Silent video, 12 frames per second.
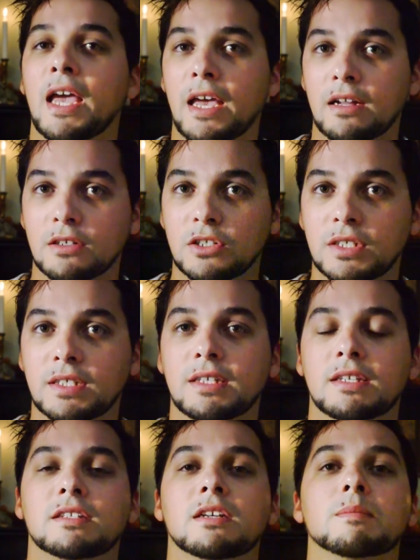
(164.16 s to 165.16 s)
energy
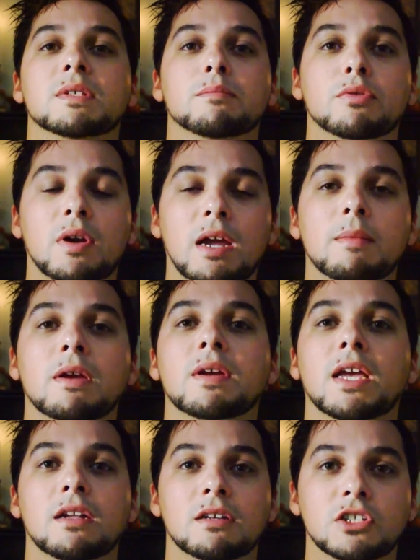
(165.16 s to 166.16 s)
systems,
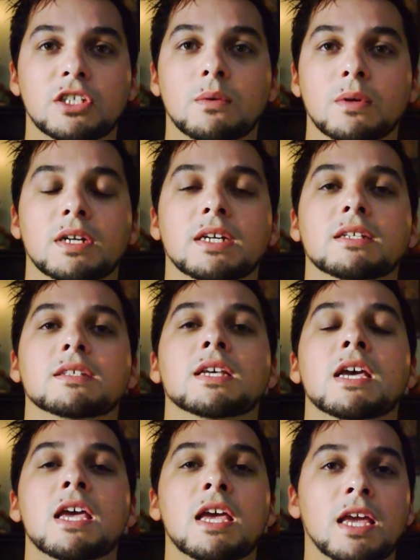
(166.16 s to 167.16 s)
primary energy organs
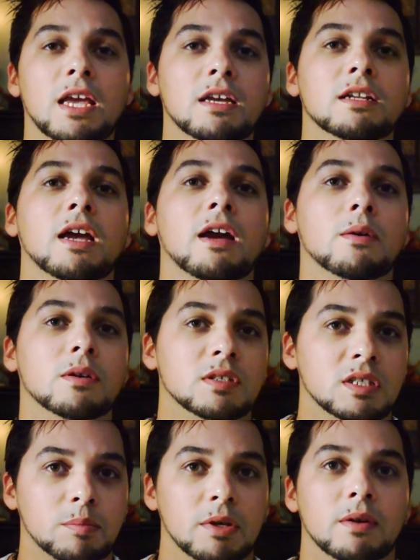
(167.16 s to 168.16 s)
in our
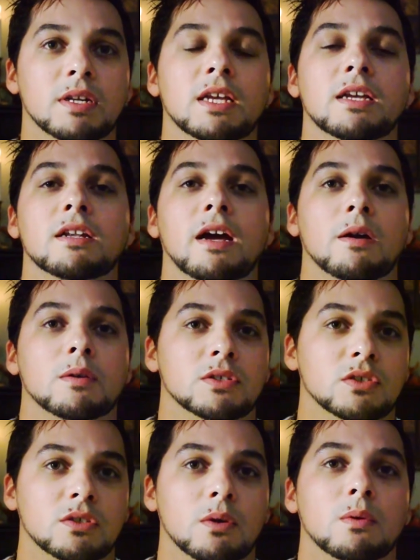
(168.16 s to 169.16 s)
spirit, in our
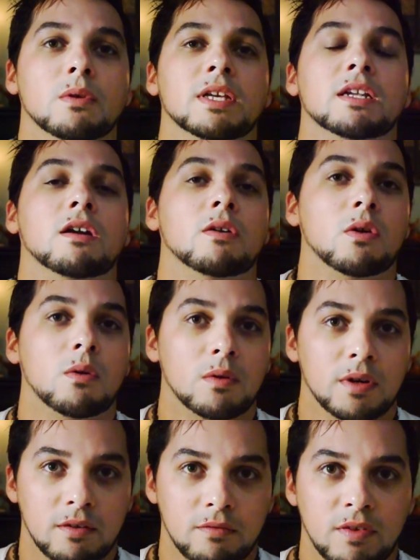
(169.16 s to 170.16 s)
soul, in our
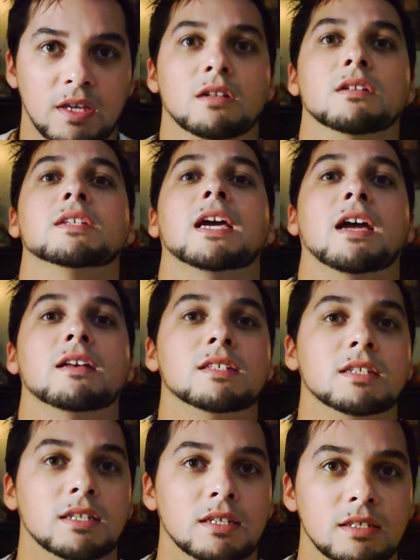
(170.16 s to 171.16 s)
auric field as
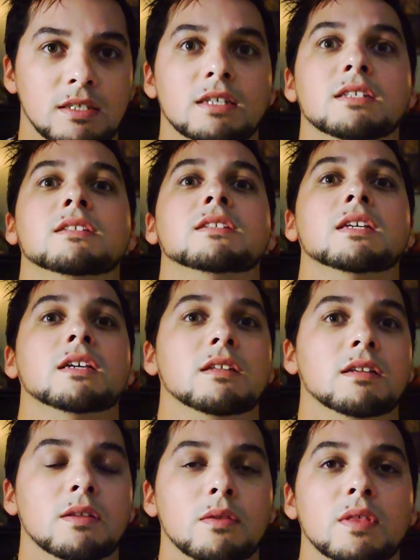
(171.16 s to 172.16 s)
it exists
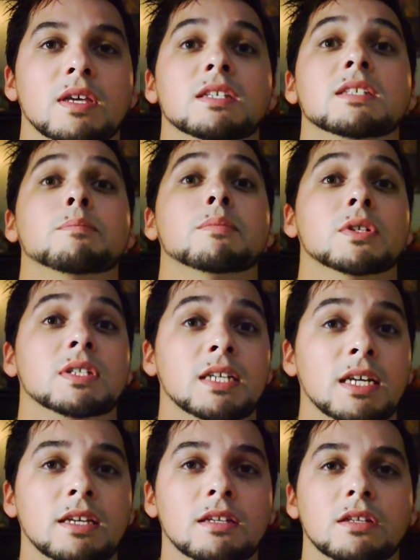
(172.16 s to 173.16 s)
in this
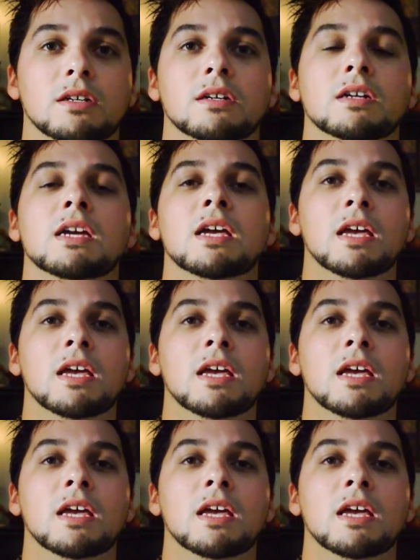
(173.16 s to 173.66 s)
particular